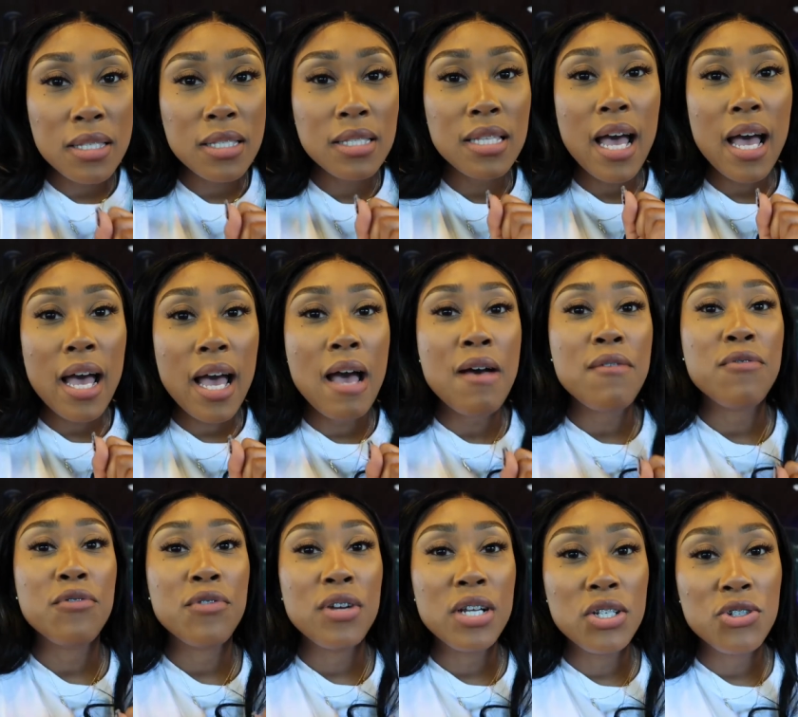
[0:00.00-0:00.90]
that
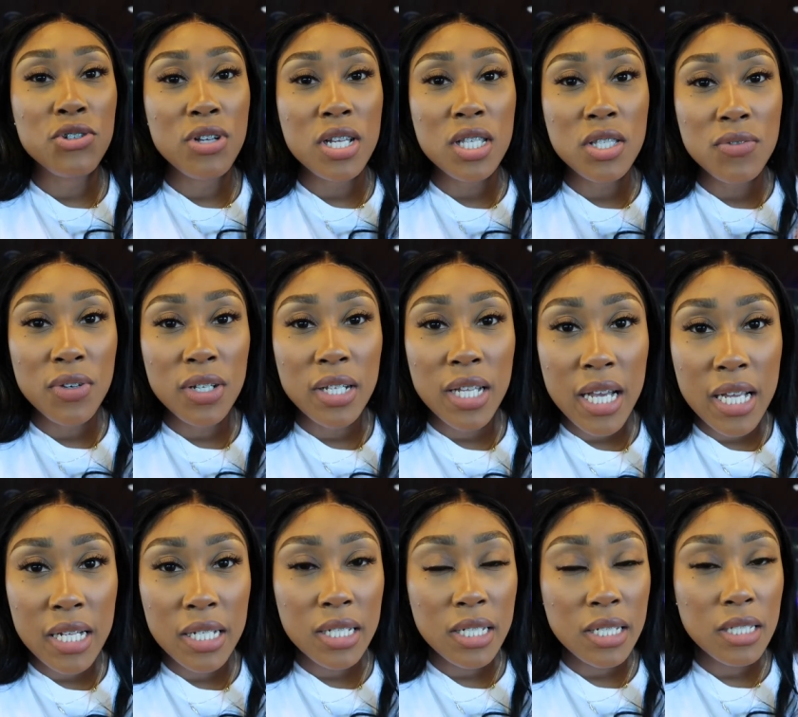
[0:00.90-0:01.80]
have free drinks for
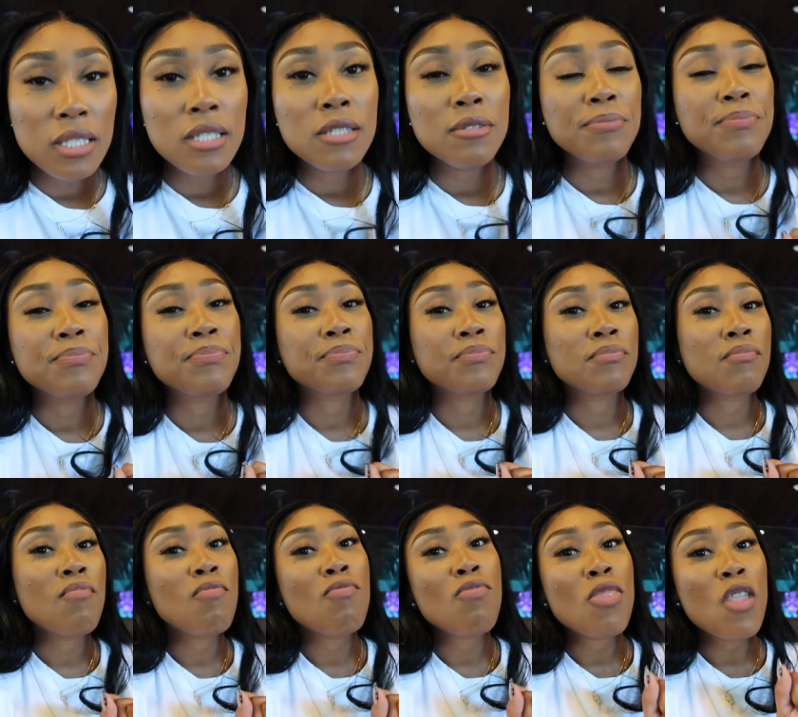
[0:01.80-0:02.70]
ladies
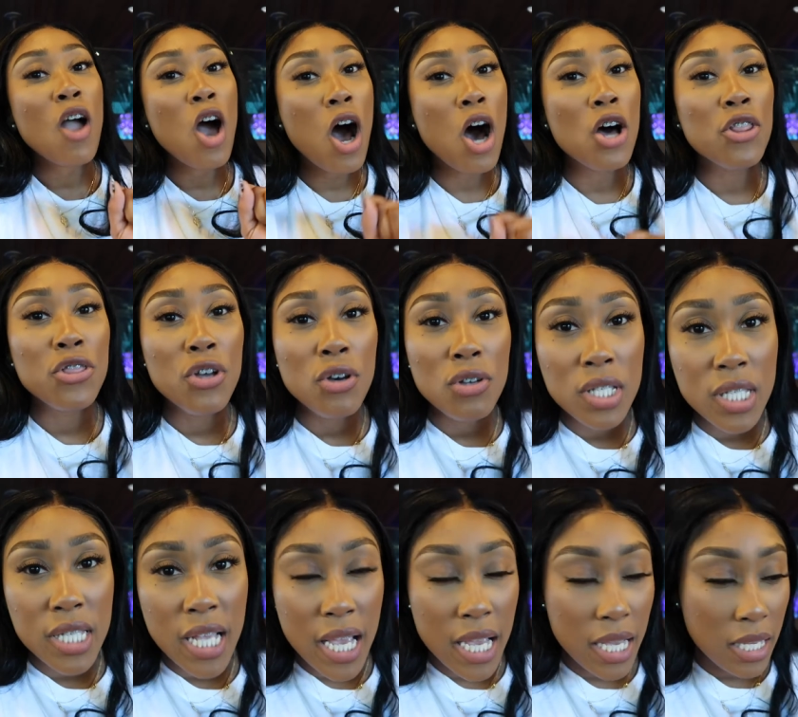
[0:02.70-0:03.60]
on those
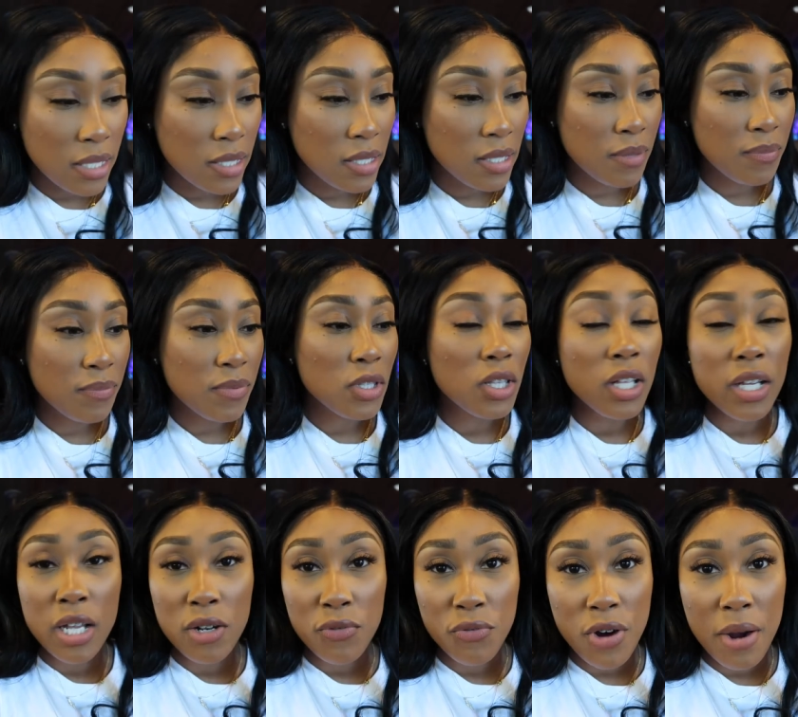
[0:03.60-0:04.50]
days.
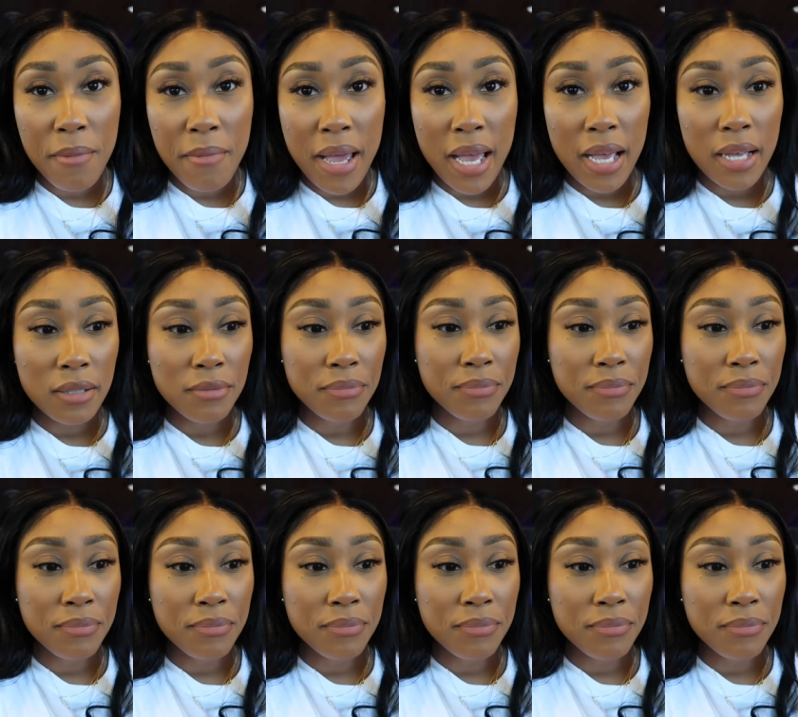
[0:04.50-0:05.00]
Looking for a man.